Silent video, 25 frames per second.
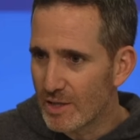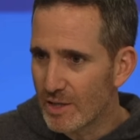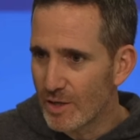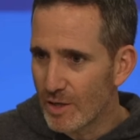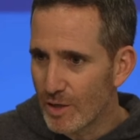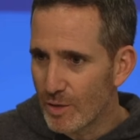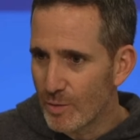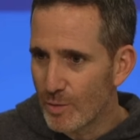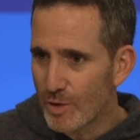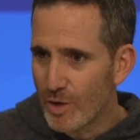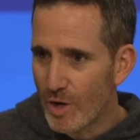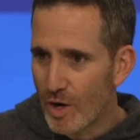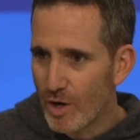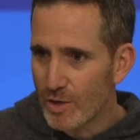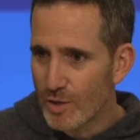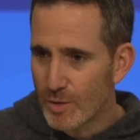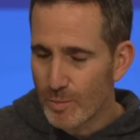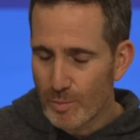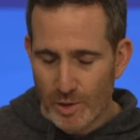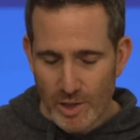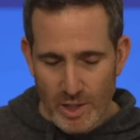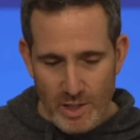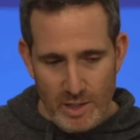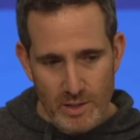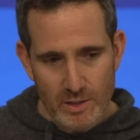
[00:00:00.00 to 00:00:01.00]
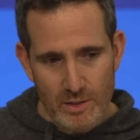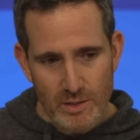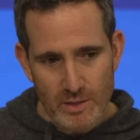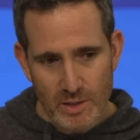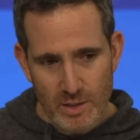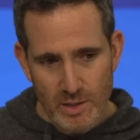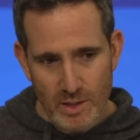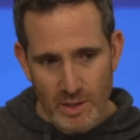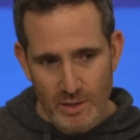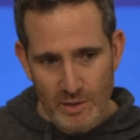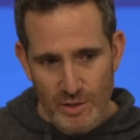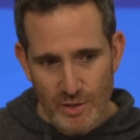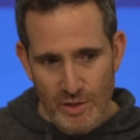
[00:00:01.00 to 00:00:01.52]
stages with this team right
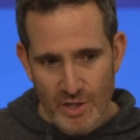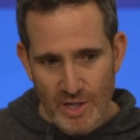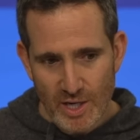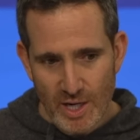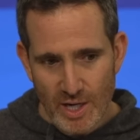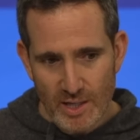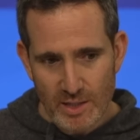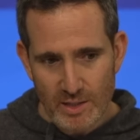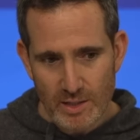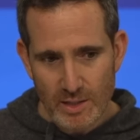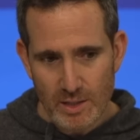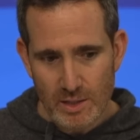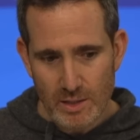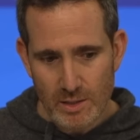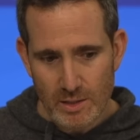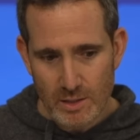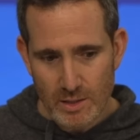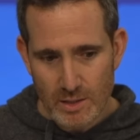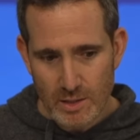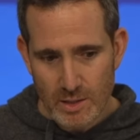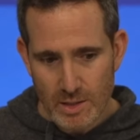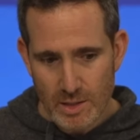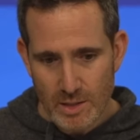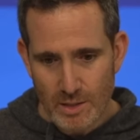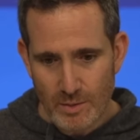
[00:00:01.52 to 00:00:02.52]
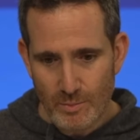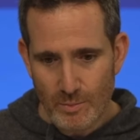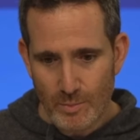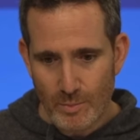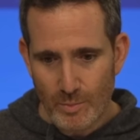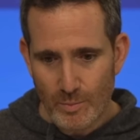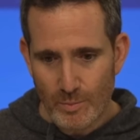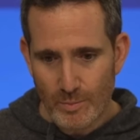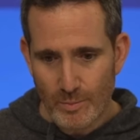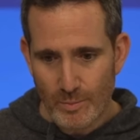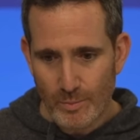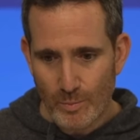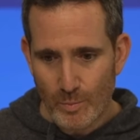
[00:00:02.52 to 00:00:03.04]
now. We are gathering talent.
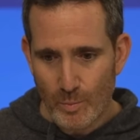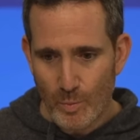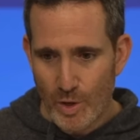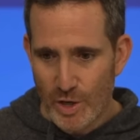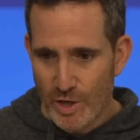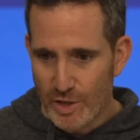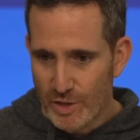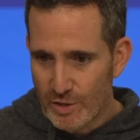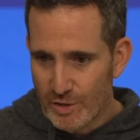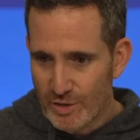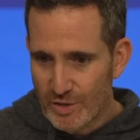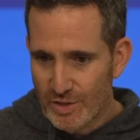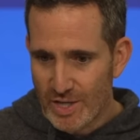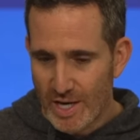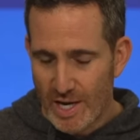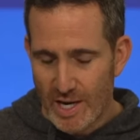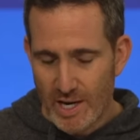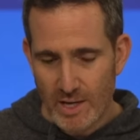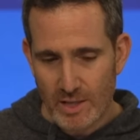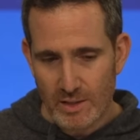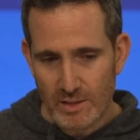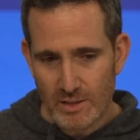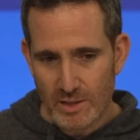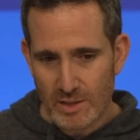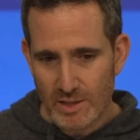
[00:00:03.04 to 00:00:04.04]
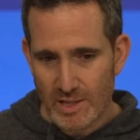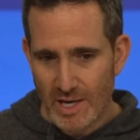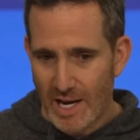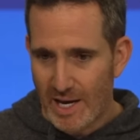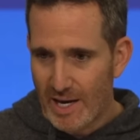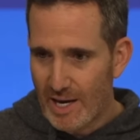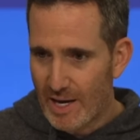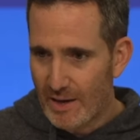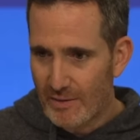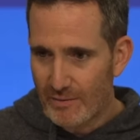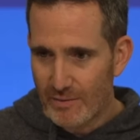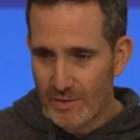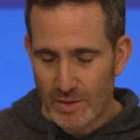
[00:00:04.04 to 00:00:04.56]
And the truth of the matter
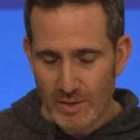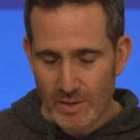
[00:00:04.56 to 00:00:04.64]
is,